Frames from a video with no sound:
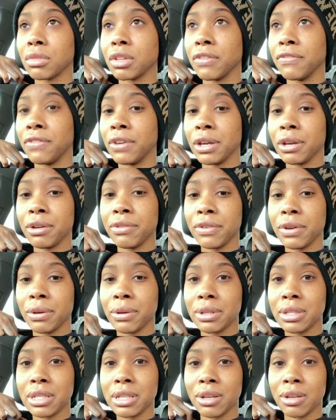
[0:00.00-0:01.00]
very,
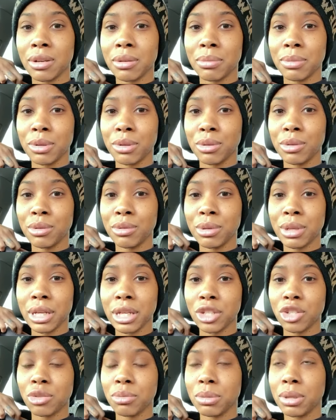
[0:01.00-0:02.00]
very seldom do you
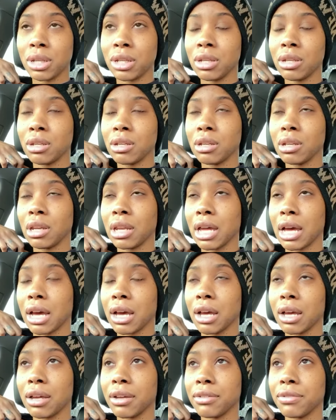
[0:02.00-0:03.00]
catch me
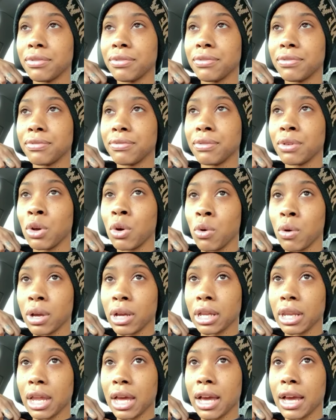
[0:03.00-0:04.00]

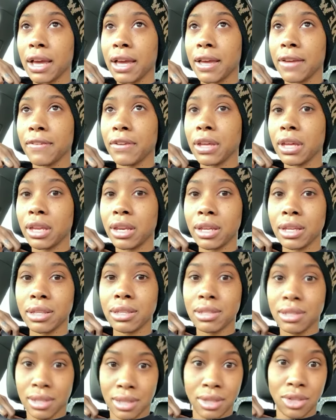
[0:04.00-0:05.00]
going live
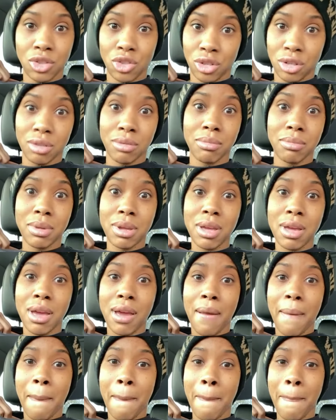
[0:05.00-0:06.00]
headed to the gym,
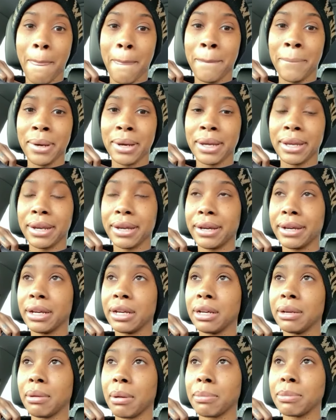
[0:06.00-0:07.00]
but
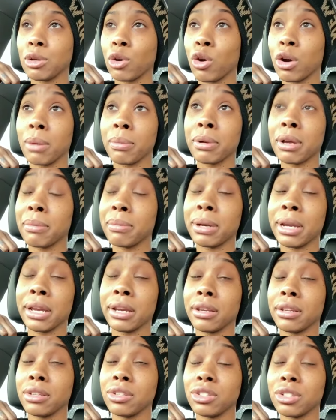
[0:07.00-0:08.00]
I'm coming
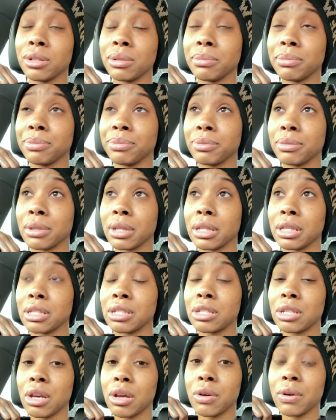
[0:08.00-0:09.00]
out of the gym.
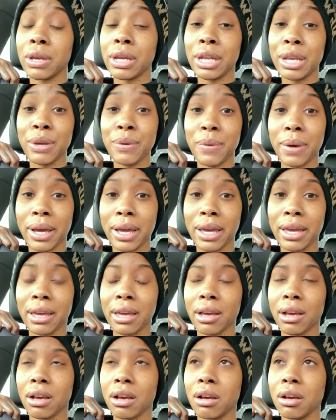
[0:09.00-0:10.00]
So anyway,
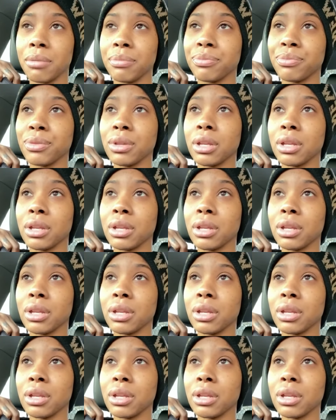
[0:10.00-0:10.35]
I